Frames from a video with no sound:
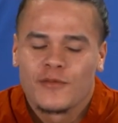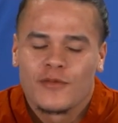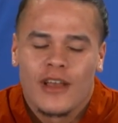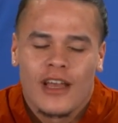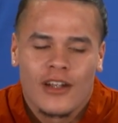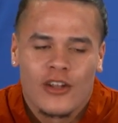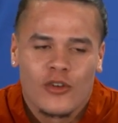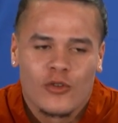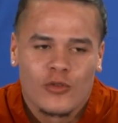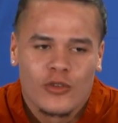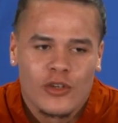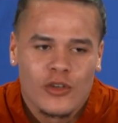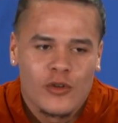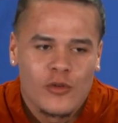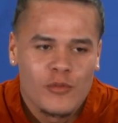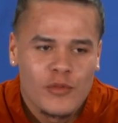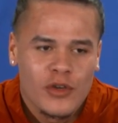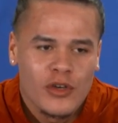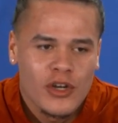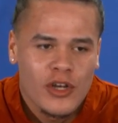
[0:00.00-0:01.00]
And
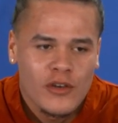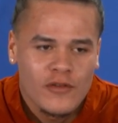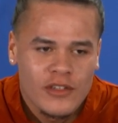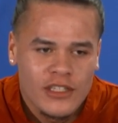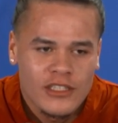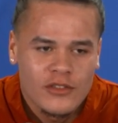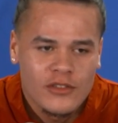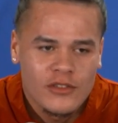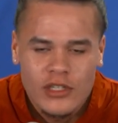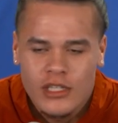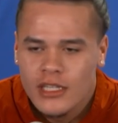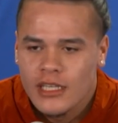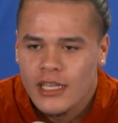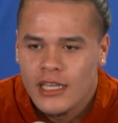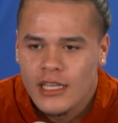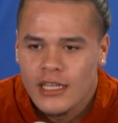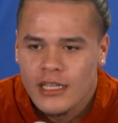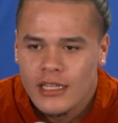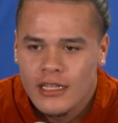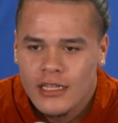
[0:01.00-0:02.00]
I know we're going to
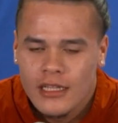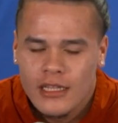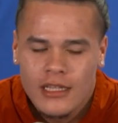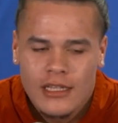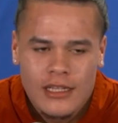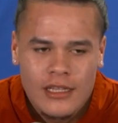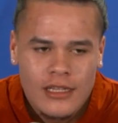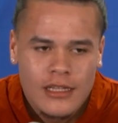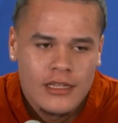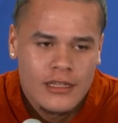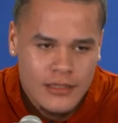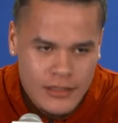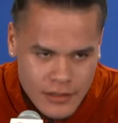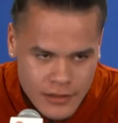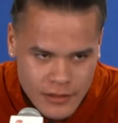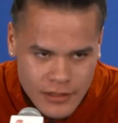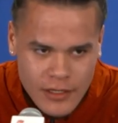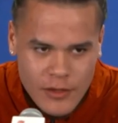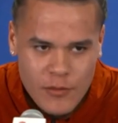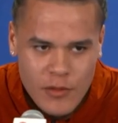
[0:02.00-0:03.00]
build off of this week and